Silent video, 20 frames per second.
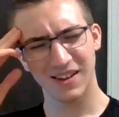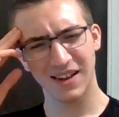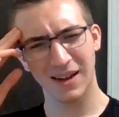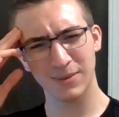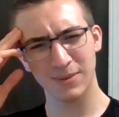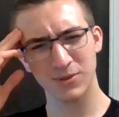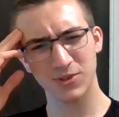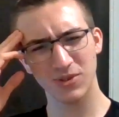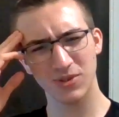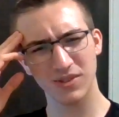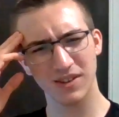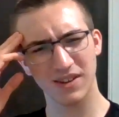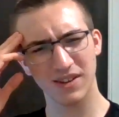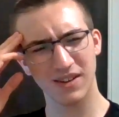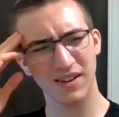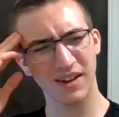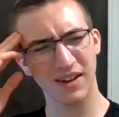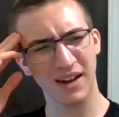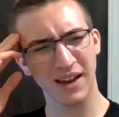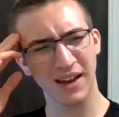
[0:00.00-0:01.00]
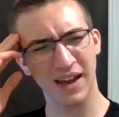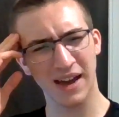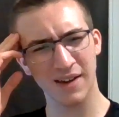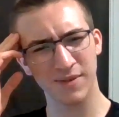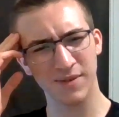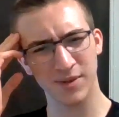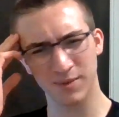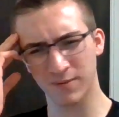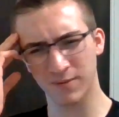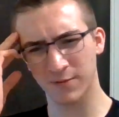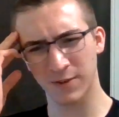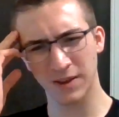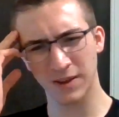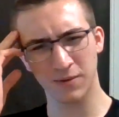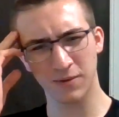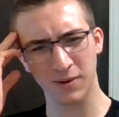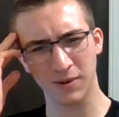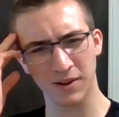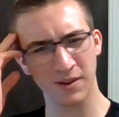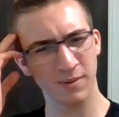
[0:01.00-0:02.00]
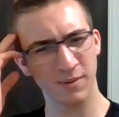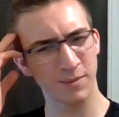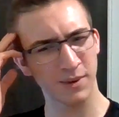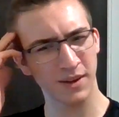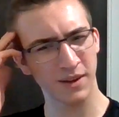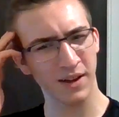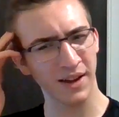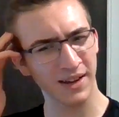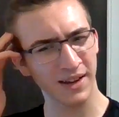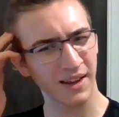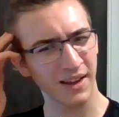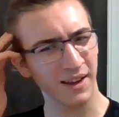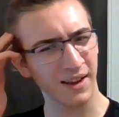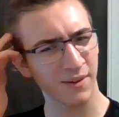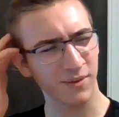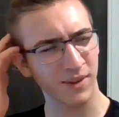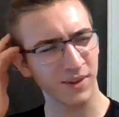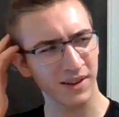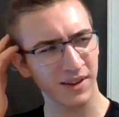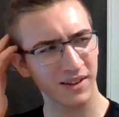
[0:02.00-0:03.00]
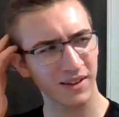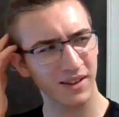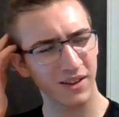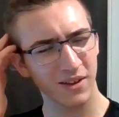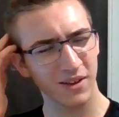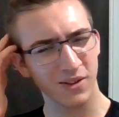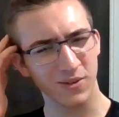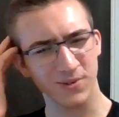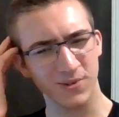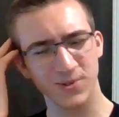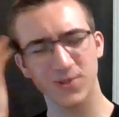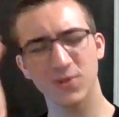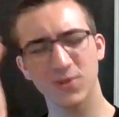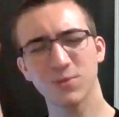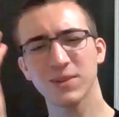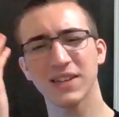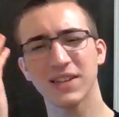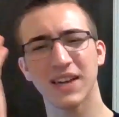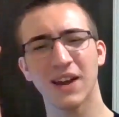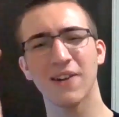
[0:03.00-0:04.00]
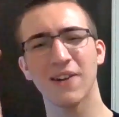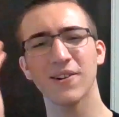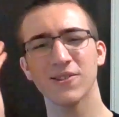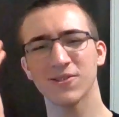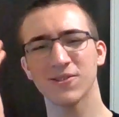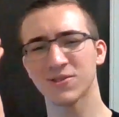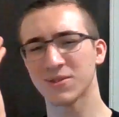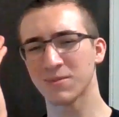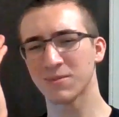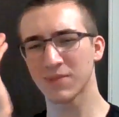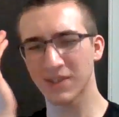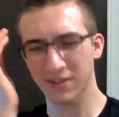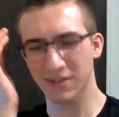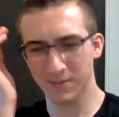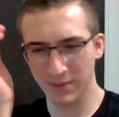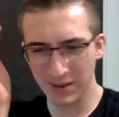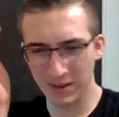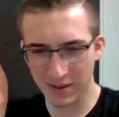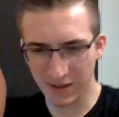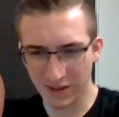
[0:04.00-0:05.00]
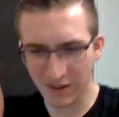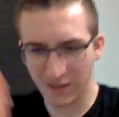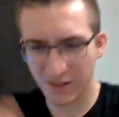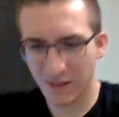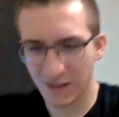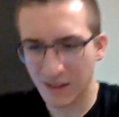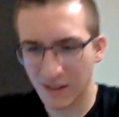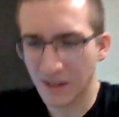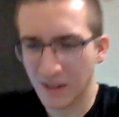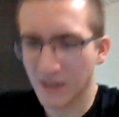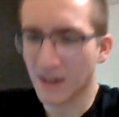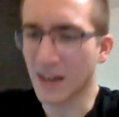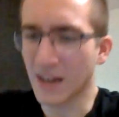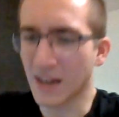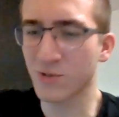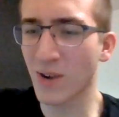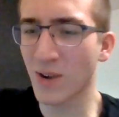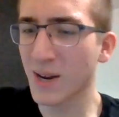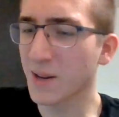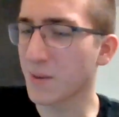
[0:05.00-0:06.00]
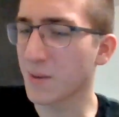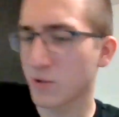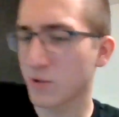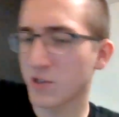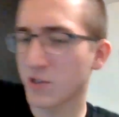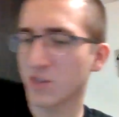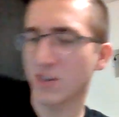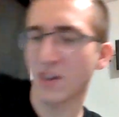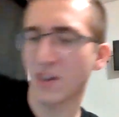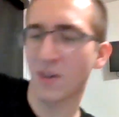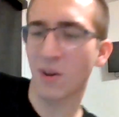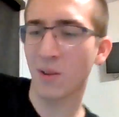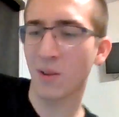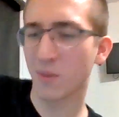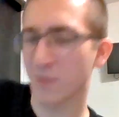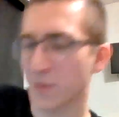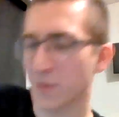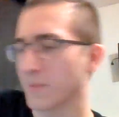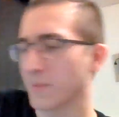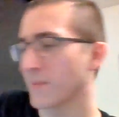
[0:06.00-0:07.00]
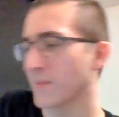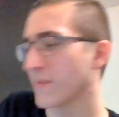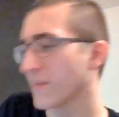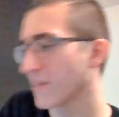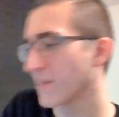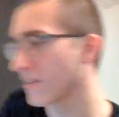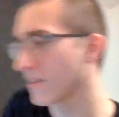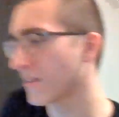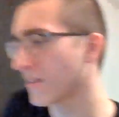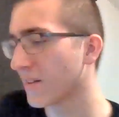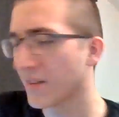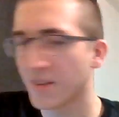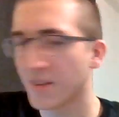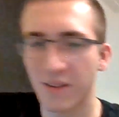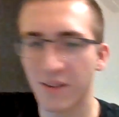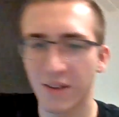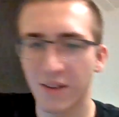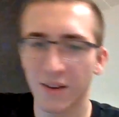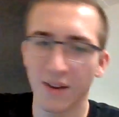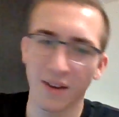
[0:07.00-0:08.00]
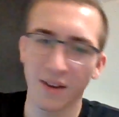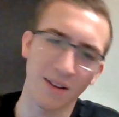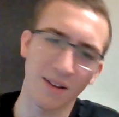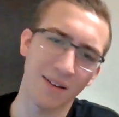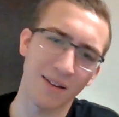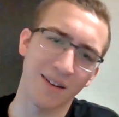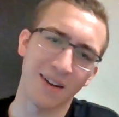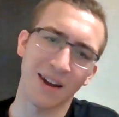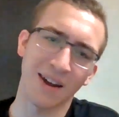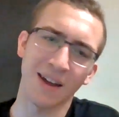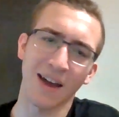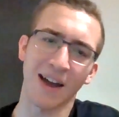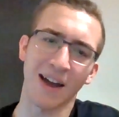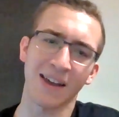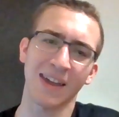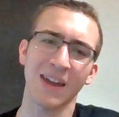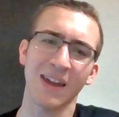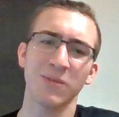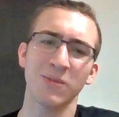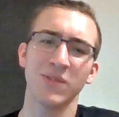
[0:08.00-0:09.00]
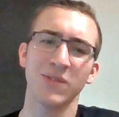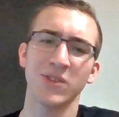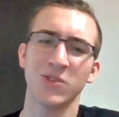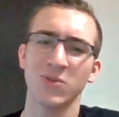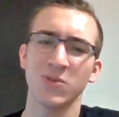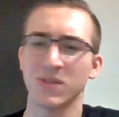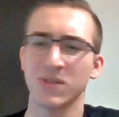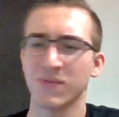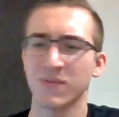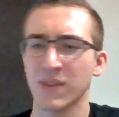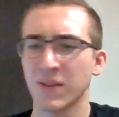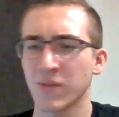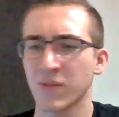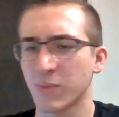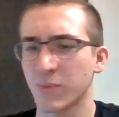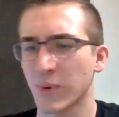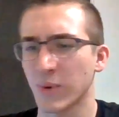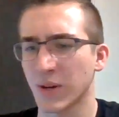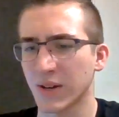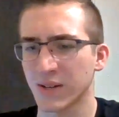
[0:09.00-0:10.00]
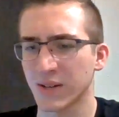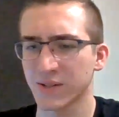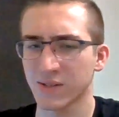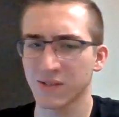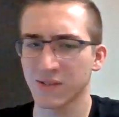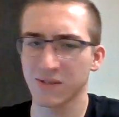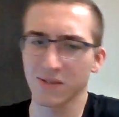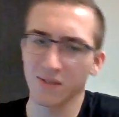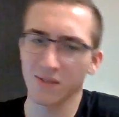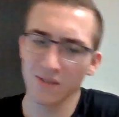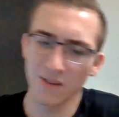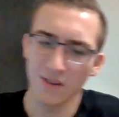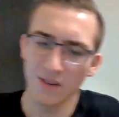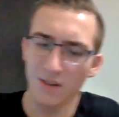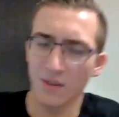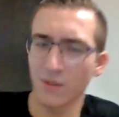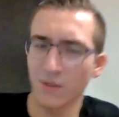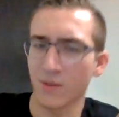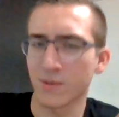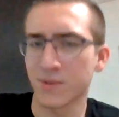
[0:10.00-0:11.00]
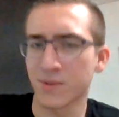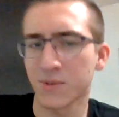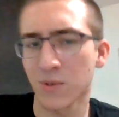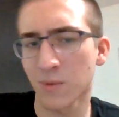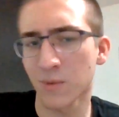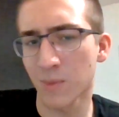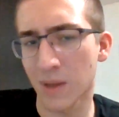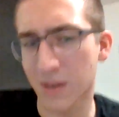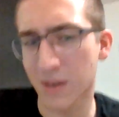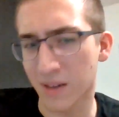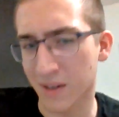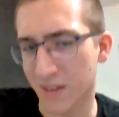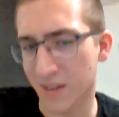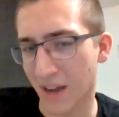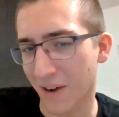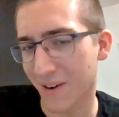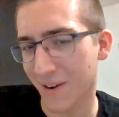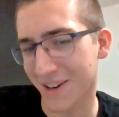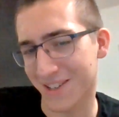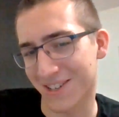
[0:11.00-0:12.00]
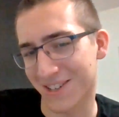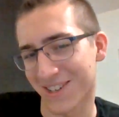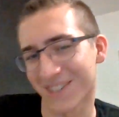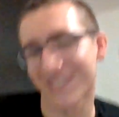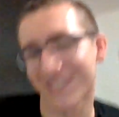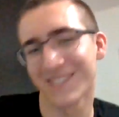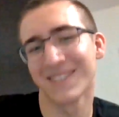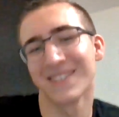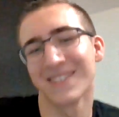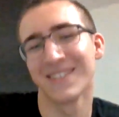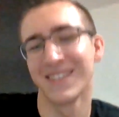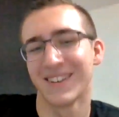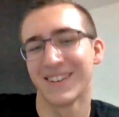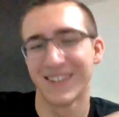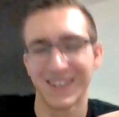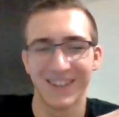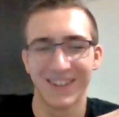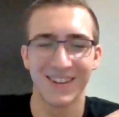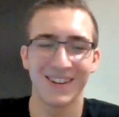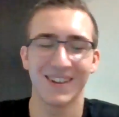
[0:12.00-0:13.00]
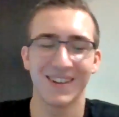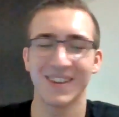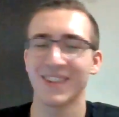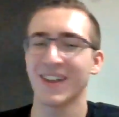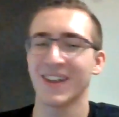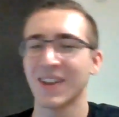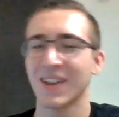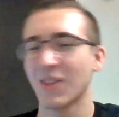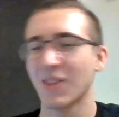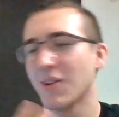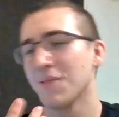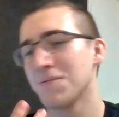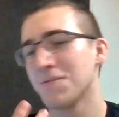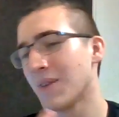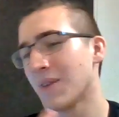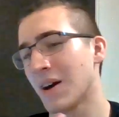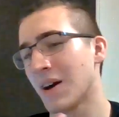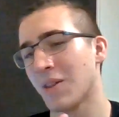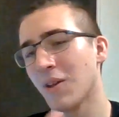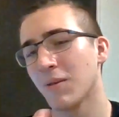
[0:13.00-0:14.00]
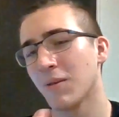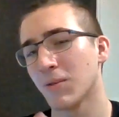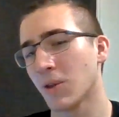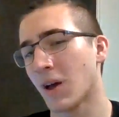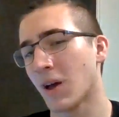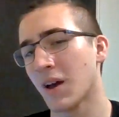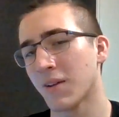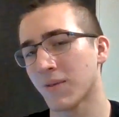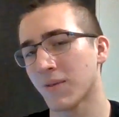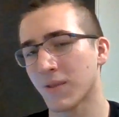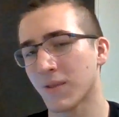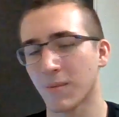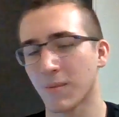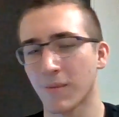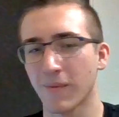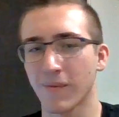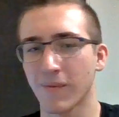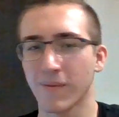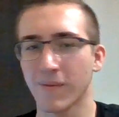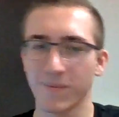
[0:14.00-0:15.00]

I'm sure that I have a favorite, but I can't. There's so many characters in BFB that I try to appreciate all of them. I can't really choose a favorite because there's so many characters that I love. I love a lot of them,